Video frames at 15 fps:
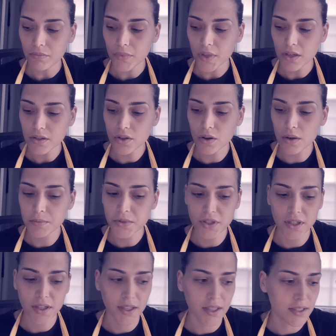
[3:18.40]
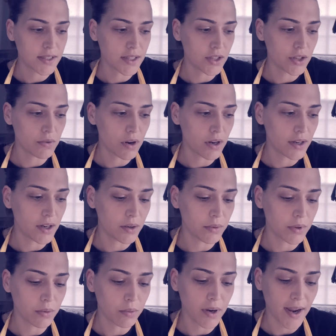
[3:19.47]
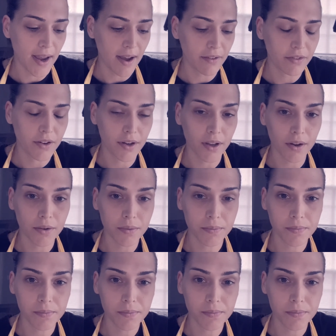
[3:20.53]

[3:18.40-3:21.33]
so I'm just going to continue on here with what I have to do,